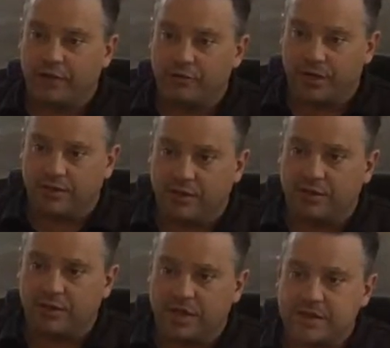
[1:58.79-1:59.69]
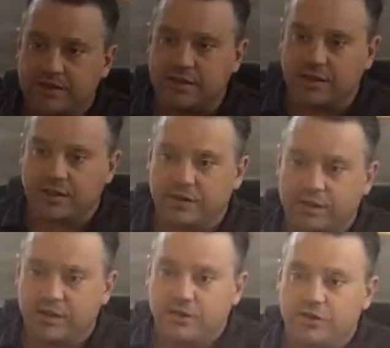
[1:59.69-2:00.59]
for them to give licensing
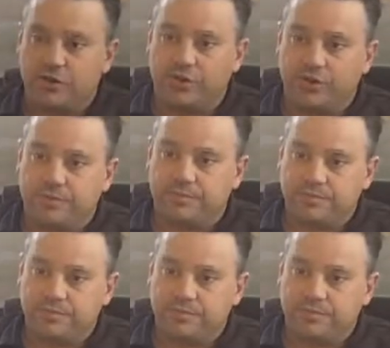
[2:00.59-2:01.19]
to you.